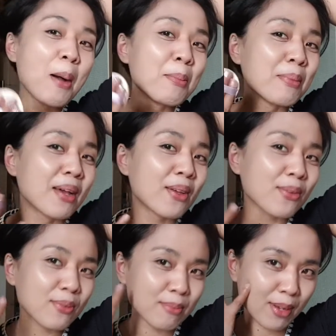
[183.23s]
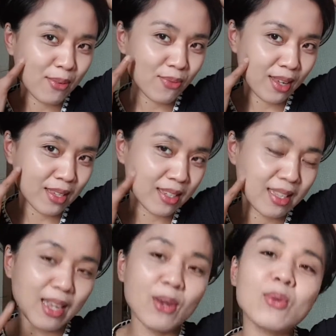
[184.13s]
my face
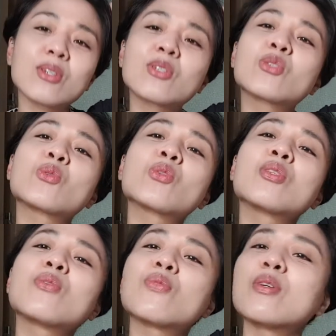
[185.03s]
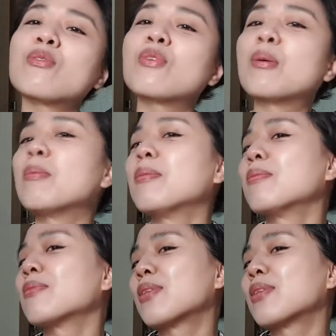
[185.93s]
now is so different from